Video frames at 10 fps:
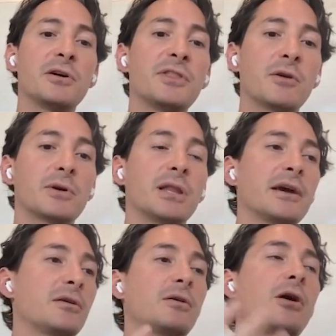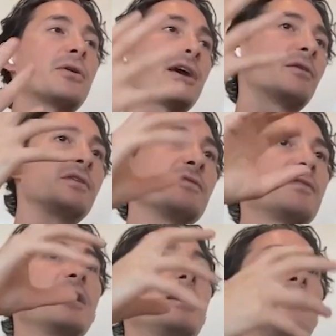They were like, okay, we've
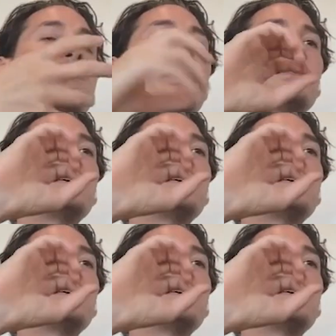made